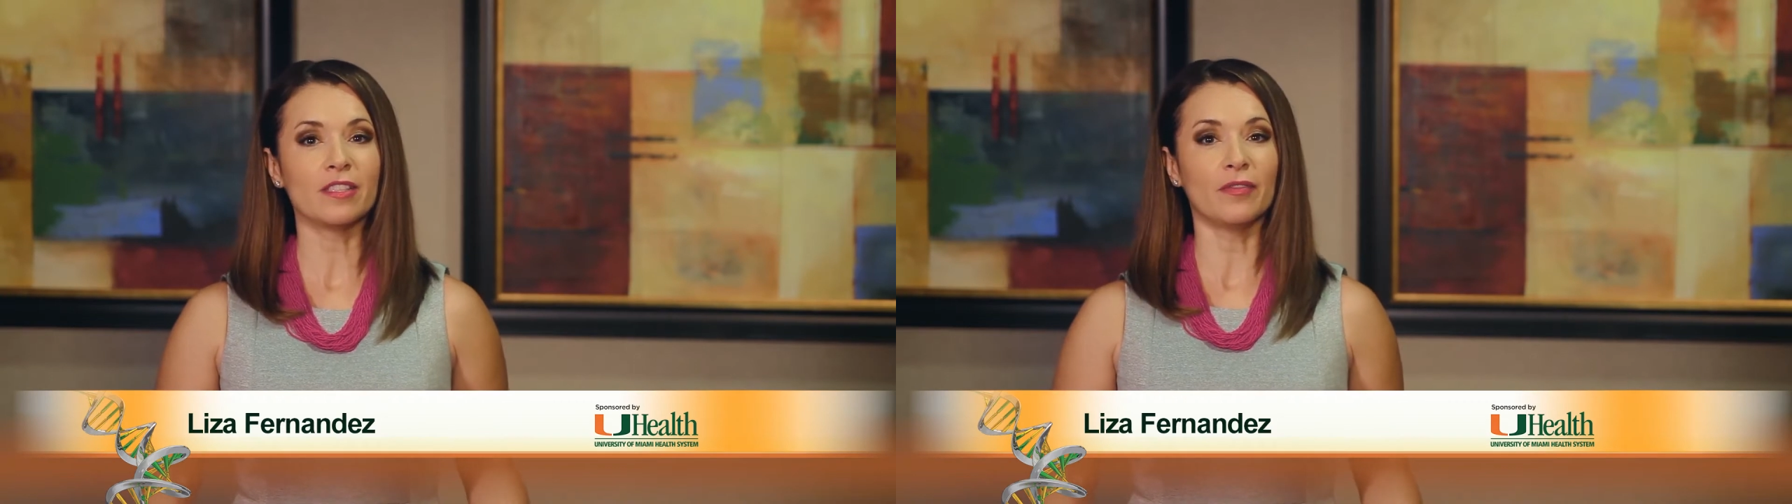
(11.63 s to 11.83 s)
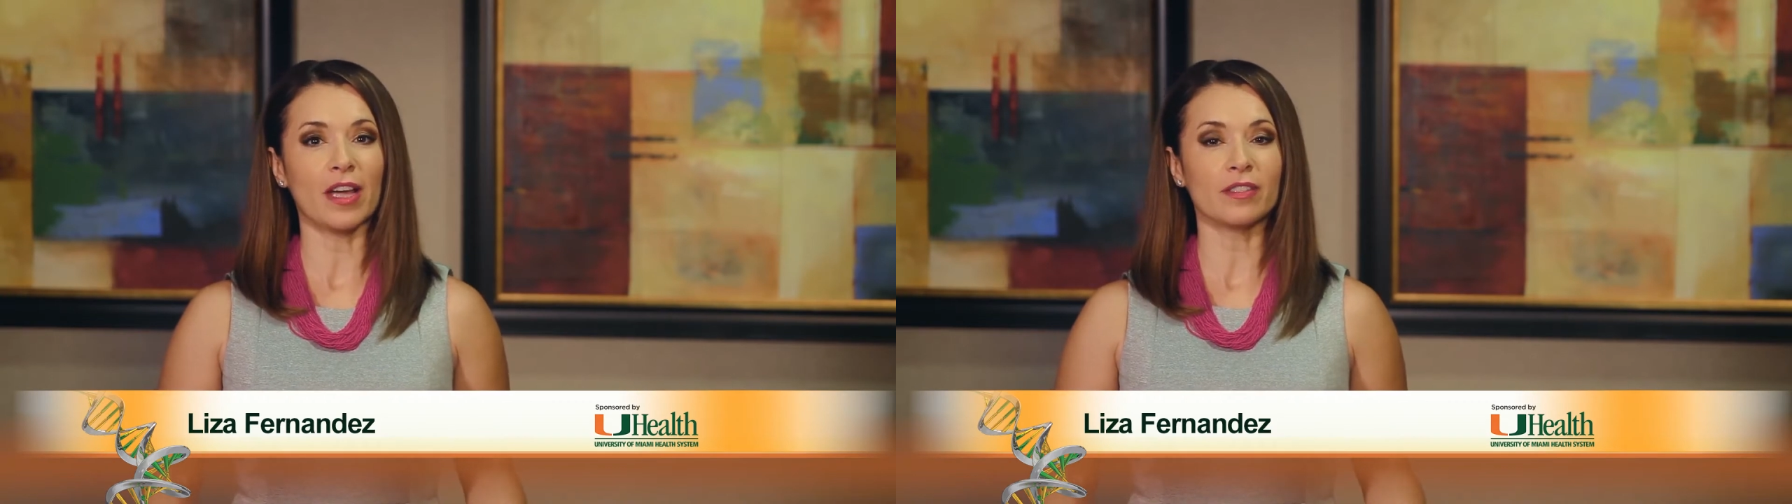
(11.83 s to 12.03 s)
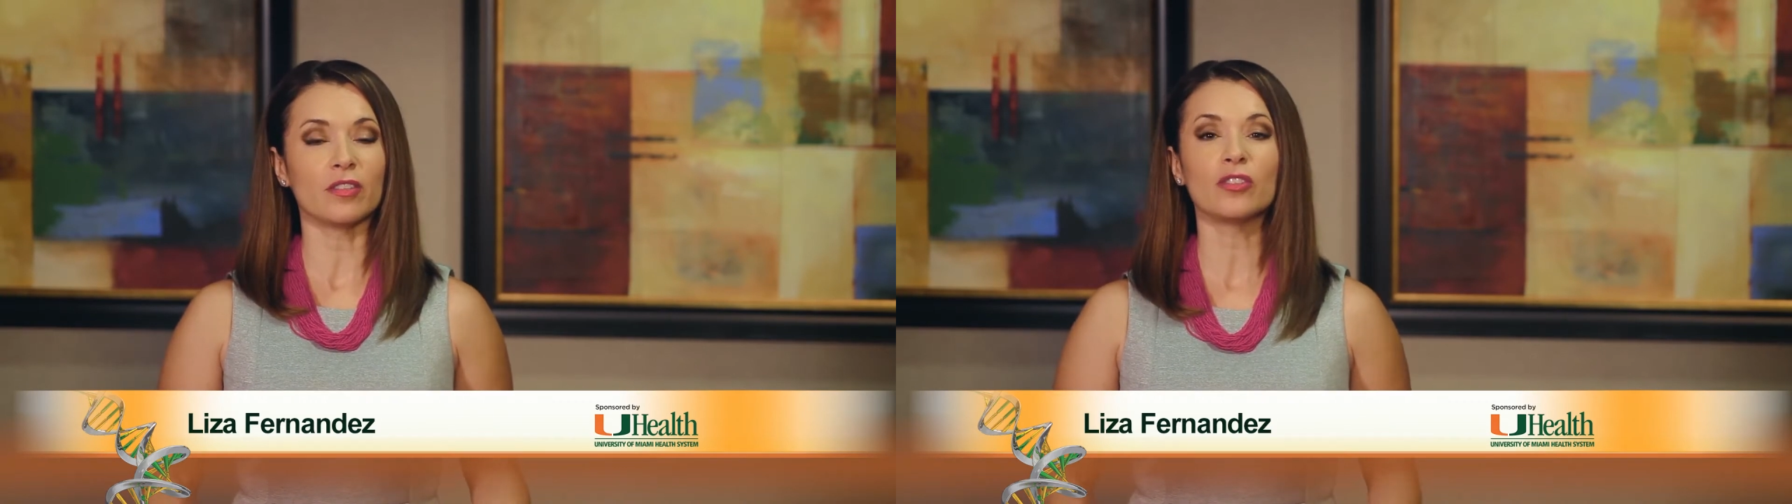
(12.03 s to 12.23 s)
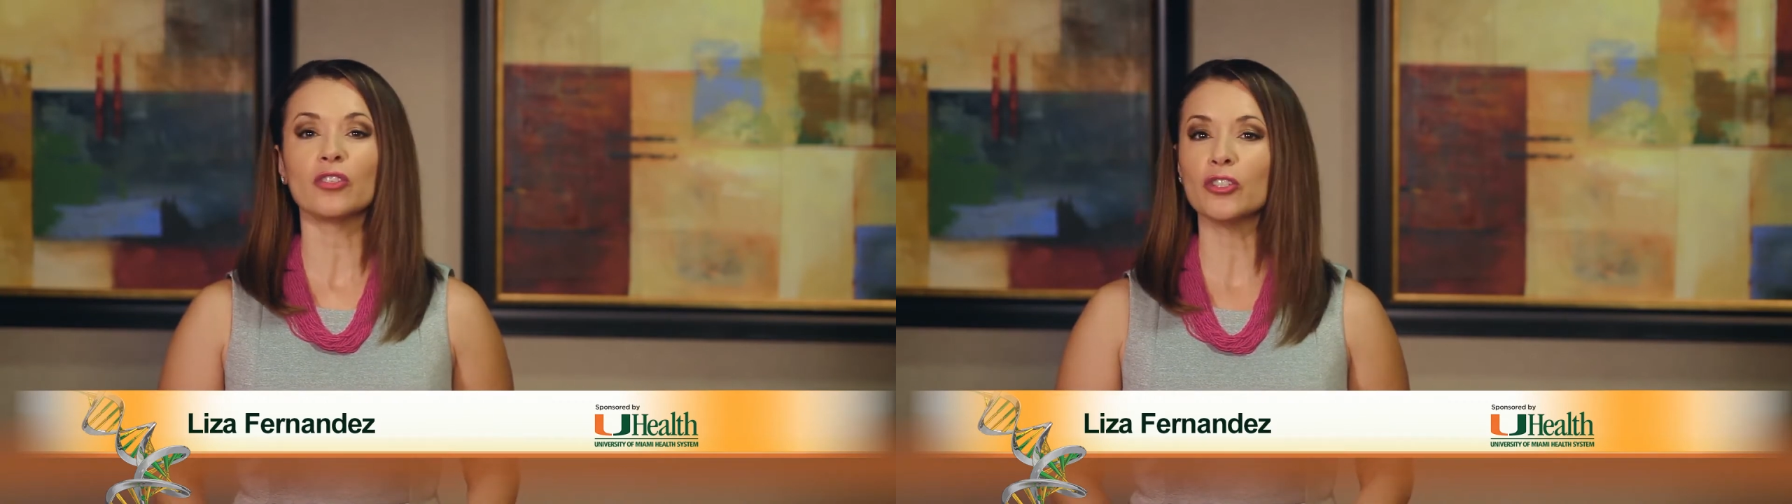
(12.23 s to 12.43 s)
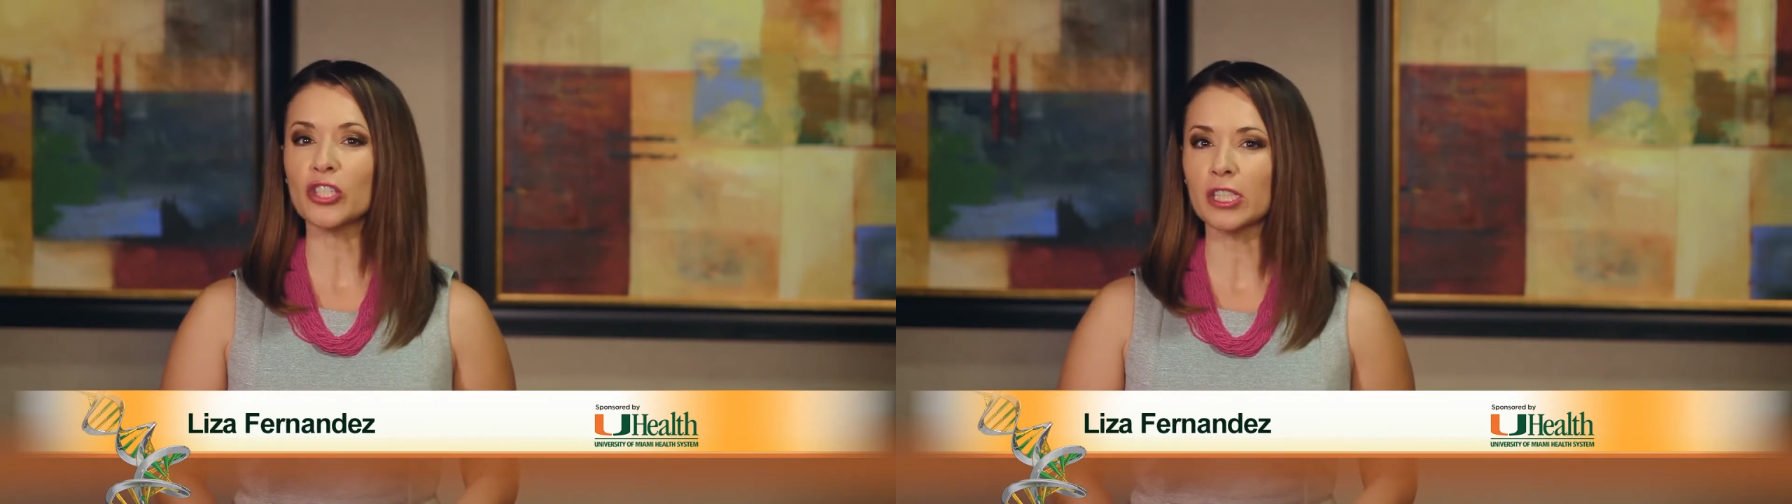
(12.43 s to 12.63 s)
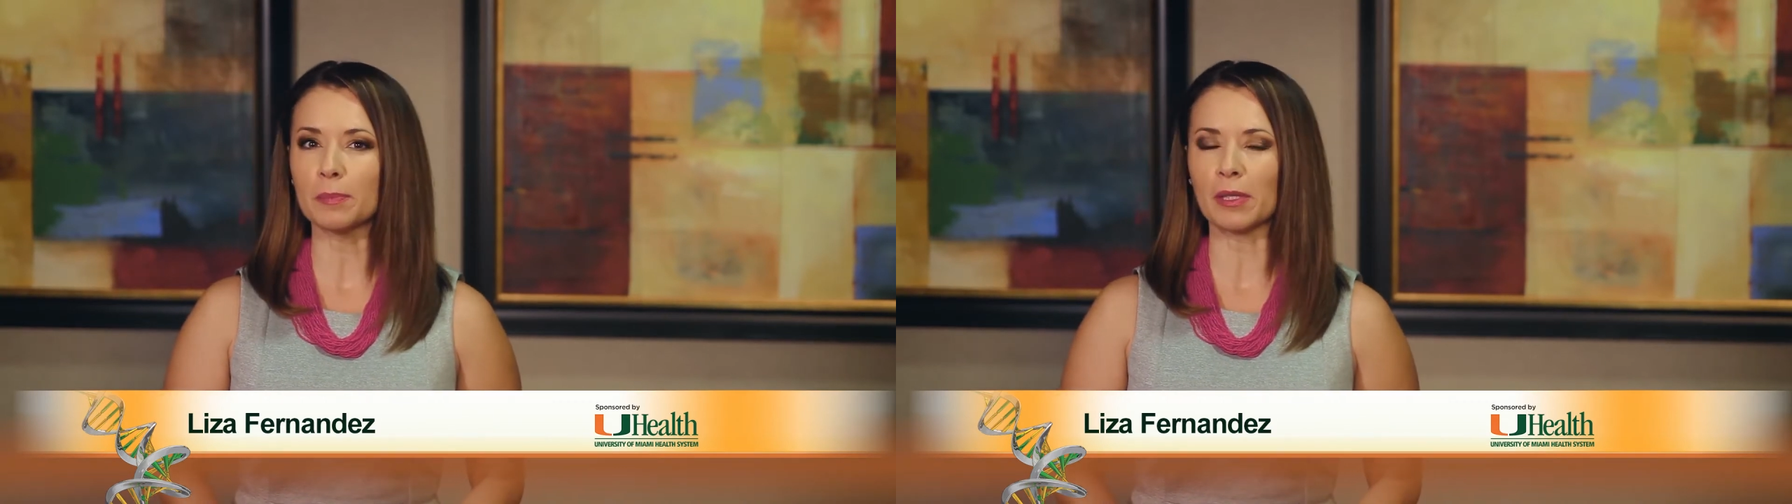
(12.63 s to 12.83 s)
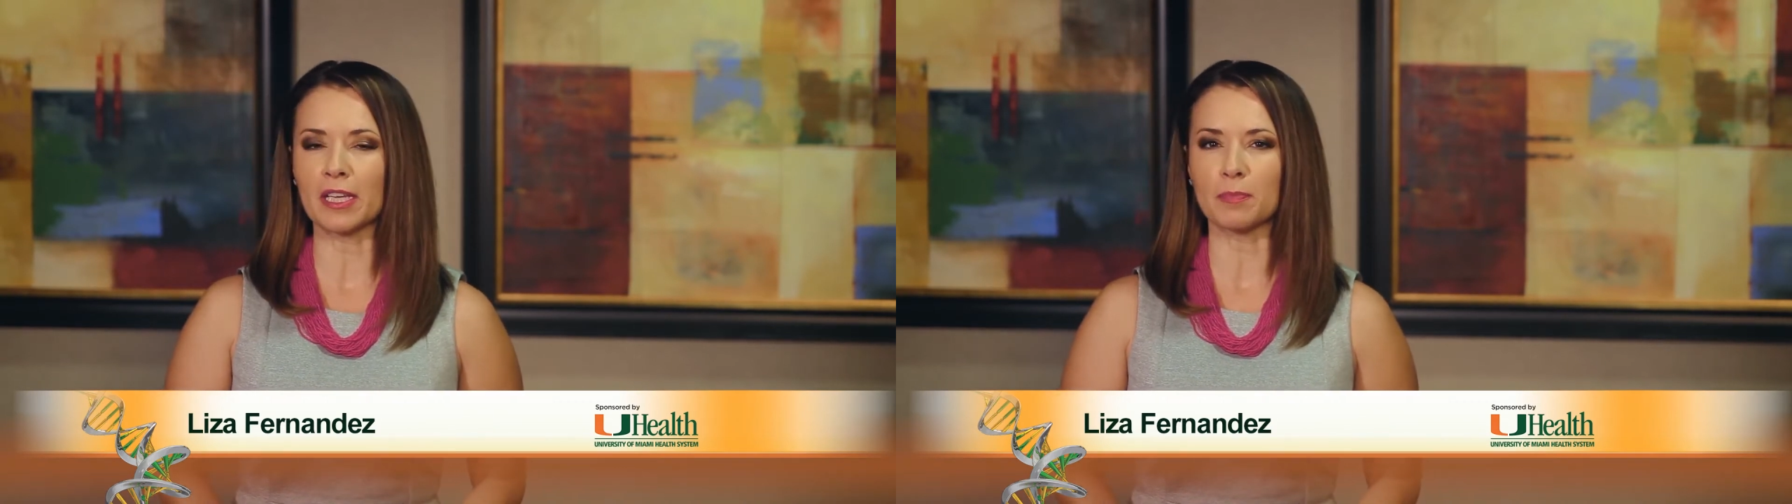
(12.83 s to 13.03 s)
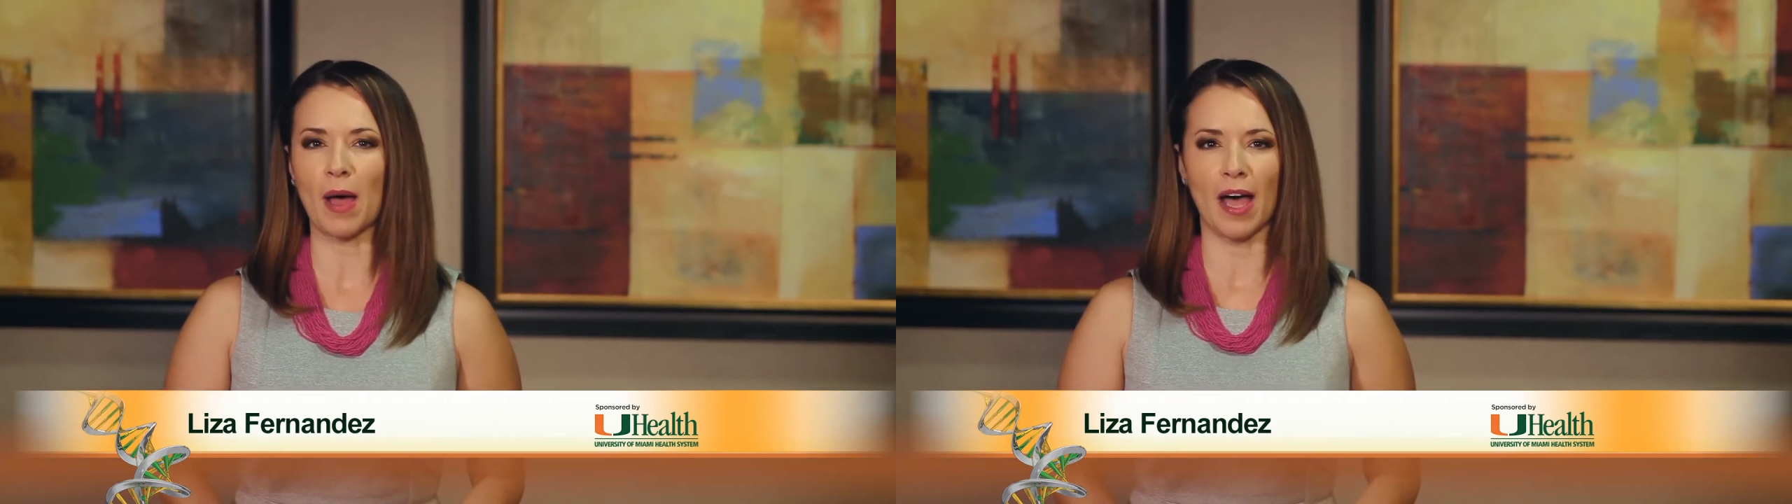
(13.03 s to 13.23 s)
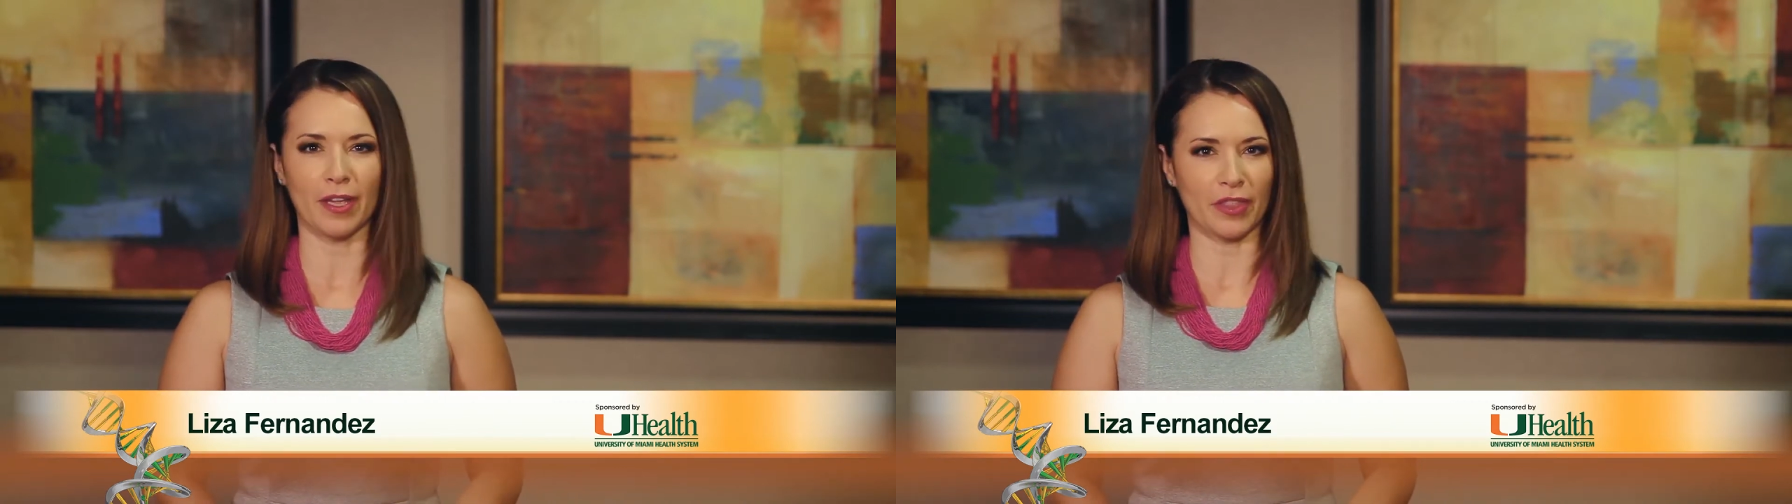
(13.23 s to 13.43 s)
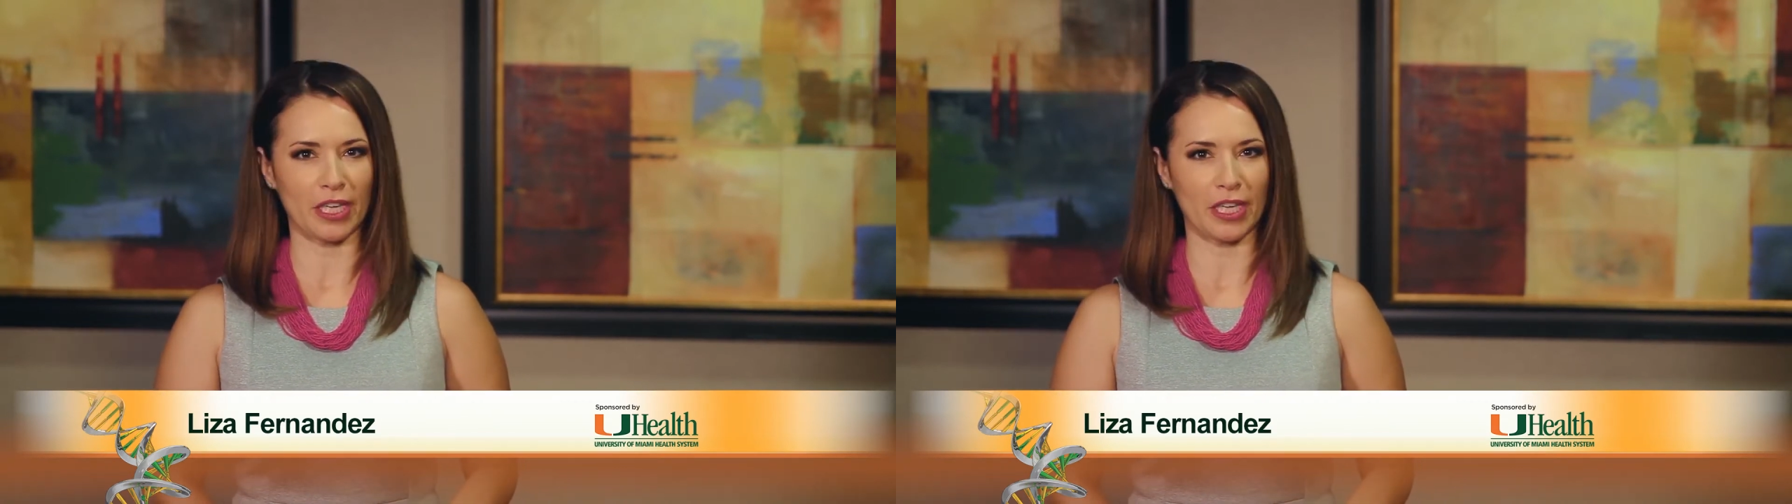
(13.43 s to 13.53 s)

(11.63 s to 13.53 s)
devices surgically placed behind